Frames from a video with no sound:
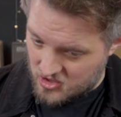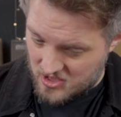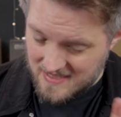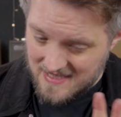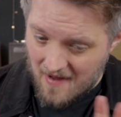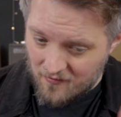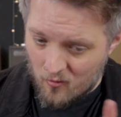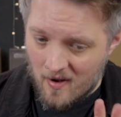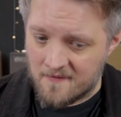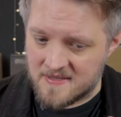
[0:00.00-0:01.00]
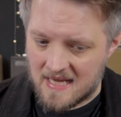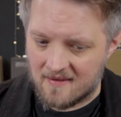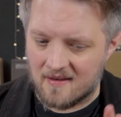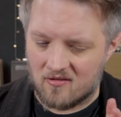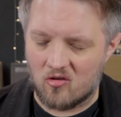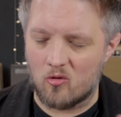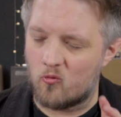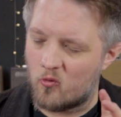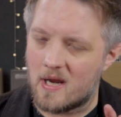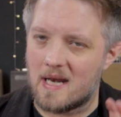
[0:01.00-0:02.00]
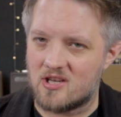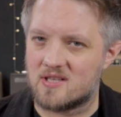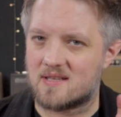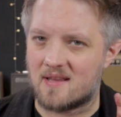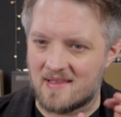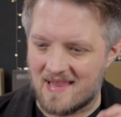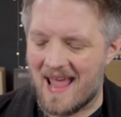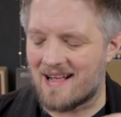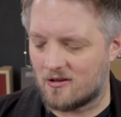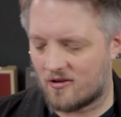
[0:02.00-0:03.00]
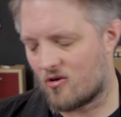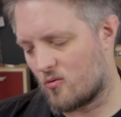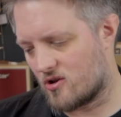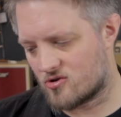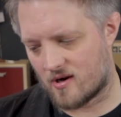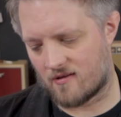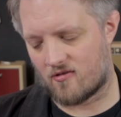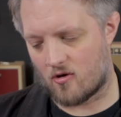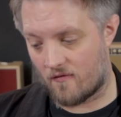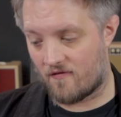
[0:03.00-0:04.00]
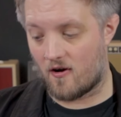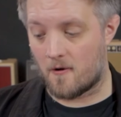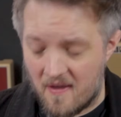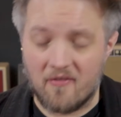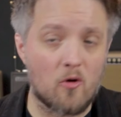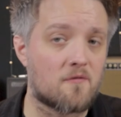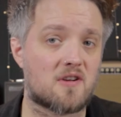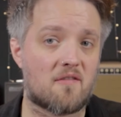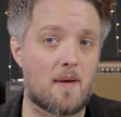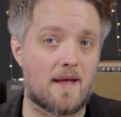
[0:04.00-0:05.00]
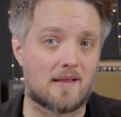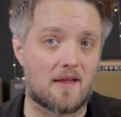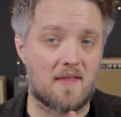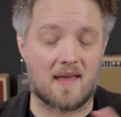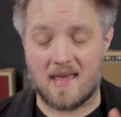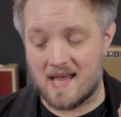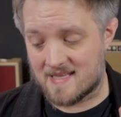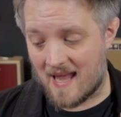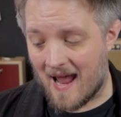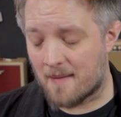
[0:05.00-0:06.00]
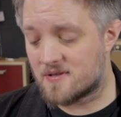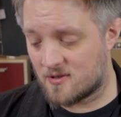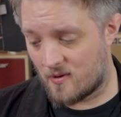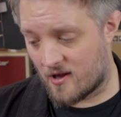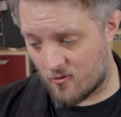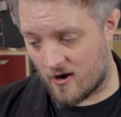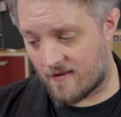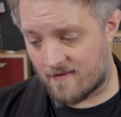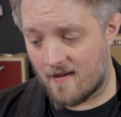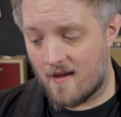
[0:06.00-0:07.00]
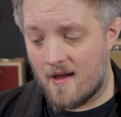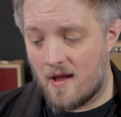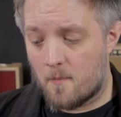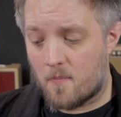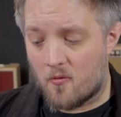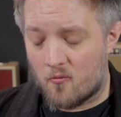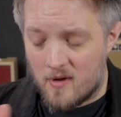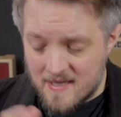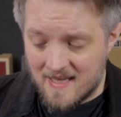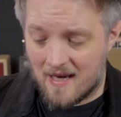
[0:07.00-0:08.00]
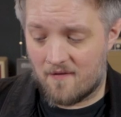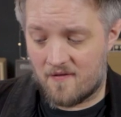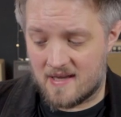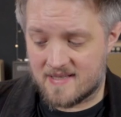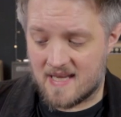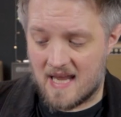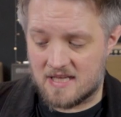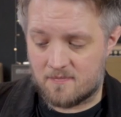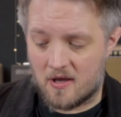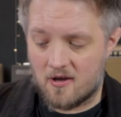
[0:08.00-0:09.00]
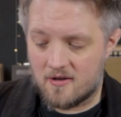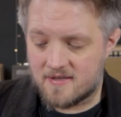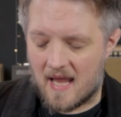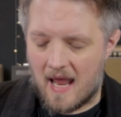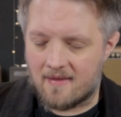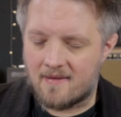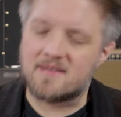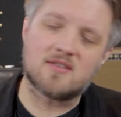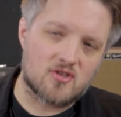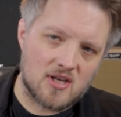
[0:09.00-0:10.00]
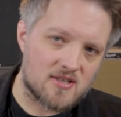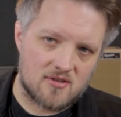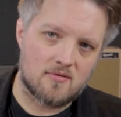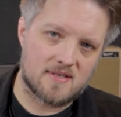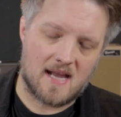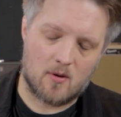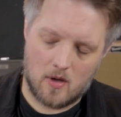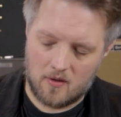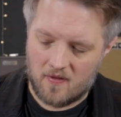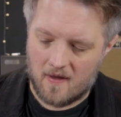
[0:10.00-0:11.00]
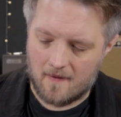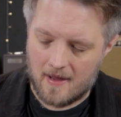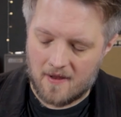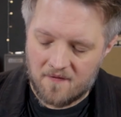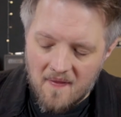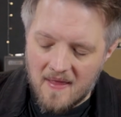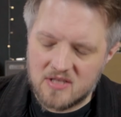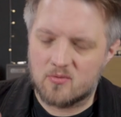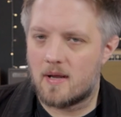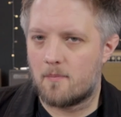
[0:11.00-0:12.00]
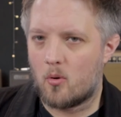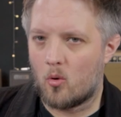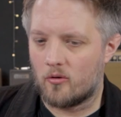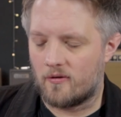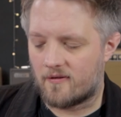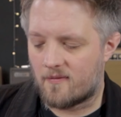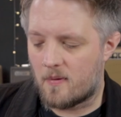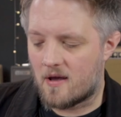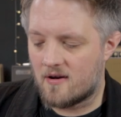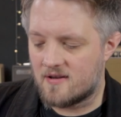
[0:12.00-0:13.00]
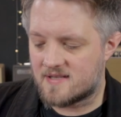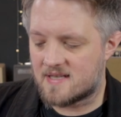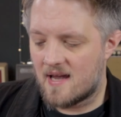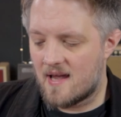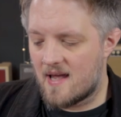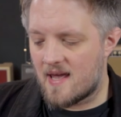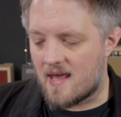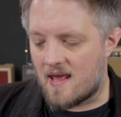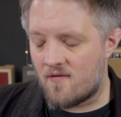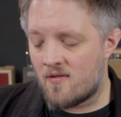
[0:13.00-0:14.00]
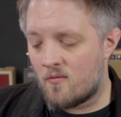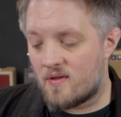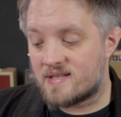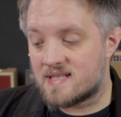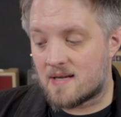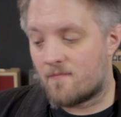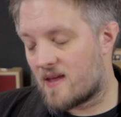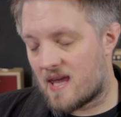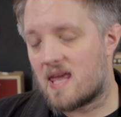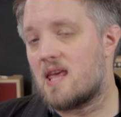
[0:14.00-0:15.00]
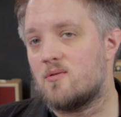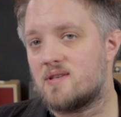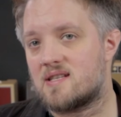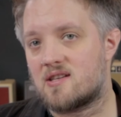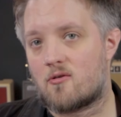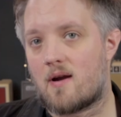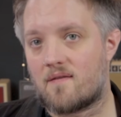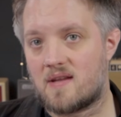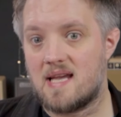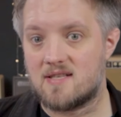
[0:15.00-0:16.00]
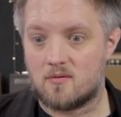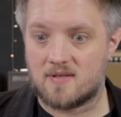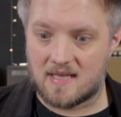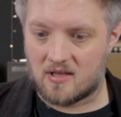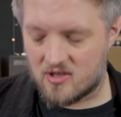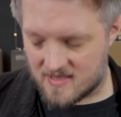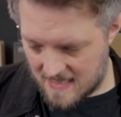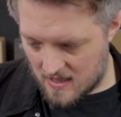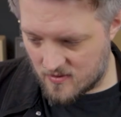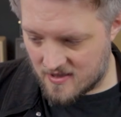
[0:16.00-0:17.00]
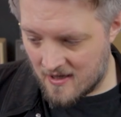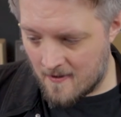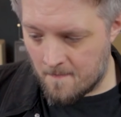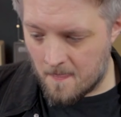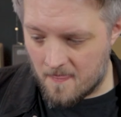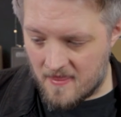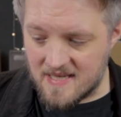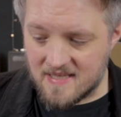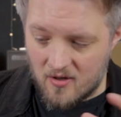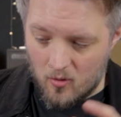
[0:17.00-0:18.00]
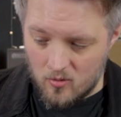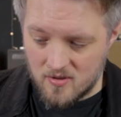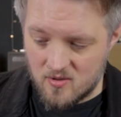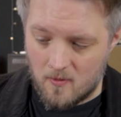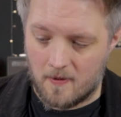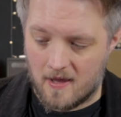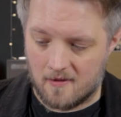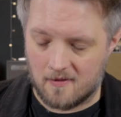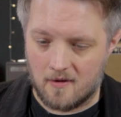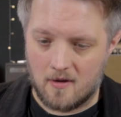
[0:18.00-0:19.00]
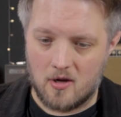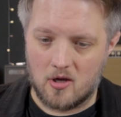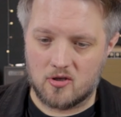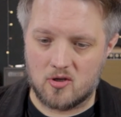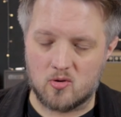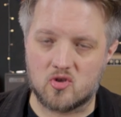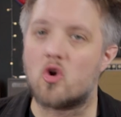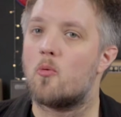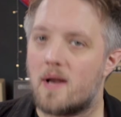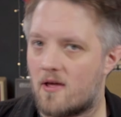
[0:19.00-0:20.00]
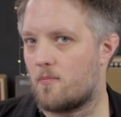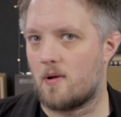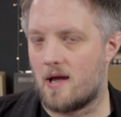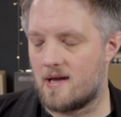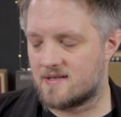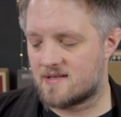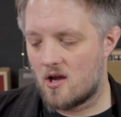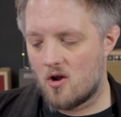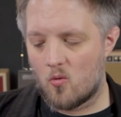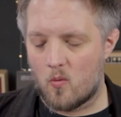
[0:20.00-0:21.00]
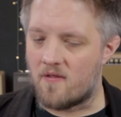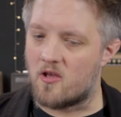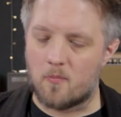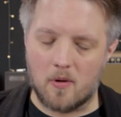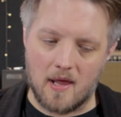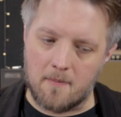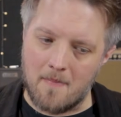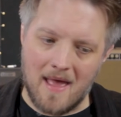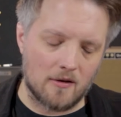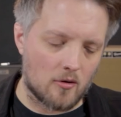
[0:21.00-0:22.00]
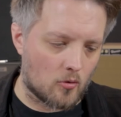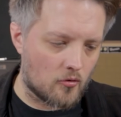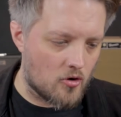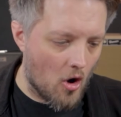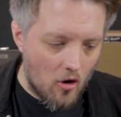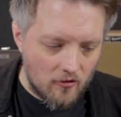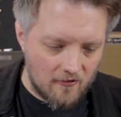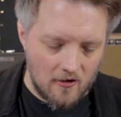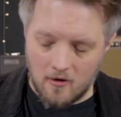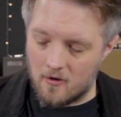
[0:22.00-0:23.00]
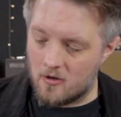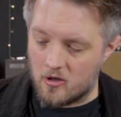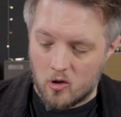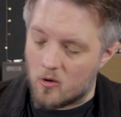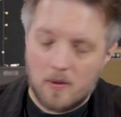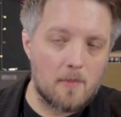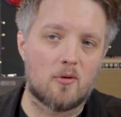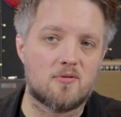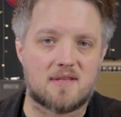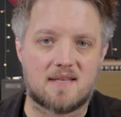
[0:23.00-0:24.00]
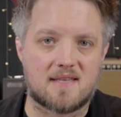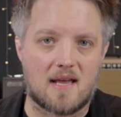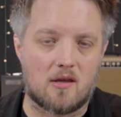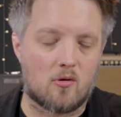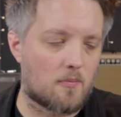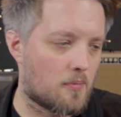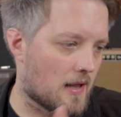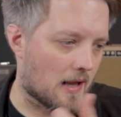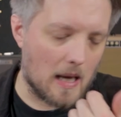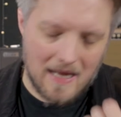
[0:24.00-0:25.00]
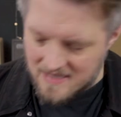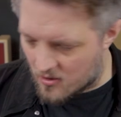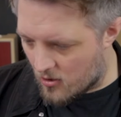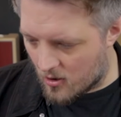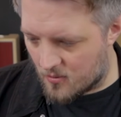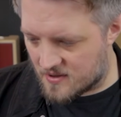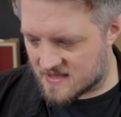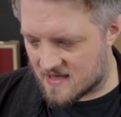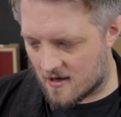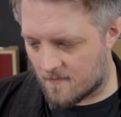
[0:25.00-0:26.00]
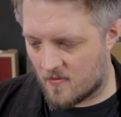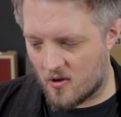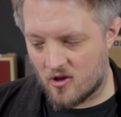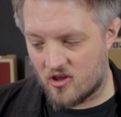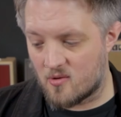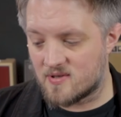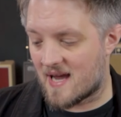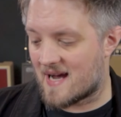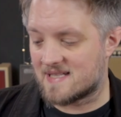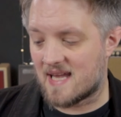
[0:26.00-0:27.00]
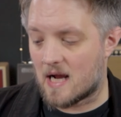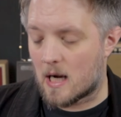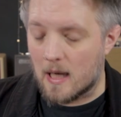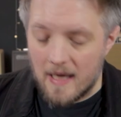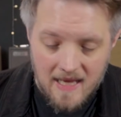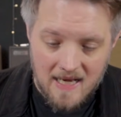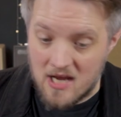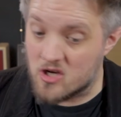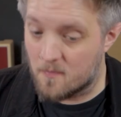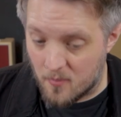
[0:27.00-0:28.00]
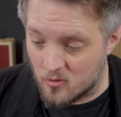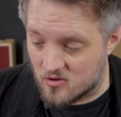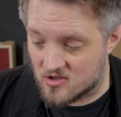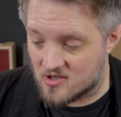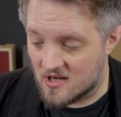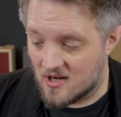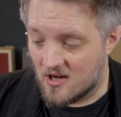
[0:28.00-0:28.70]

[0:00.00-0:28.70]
just left or right of center to really just nail the tone you're trying to go for. This overdrive pedal, I think, is absolutely great. The reason I love this is because it doesn't just do the Zakk Wylde thing. And I think that's really important because even though this is something he uses to craft his own signature sound, this can also appeal to so many other players. Whether you play metal or not, you could play blues with this thing. You could play classic rock with this thing. You could use it as a cleanish boost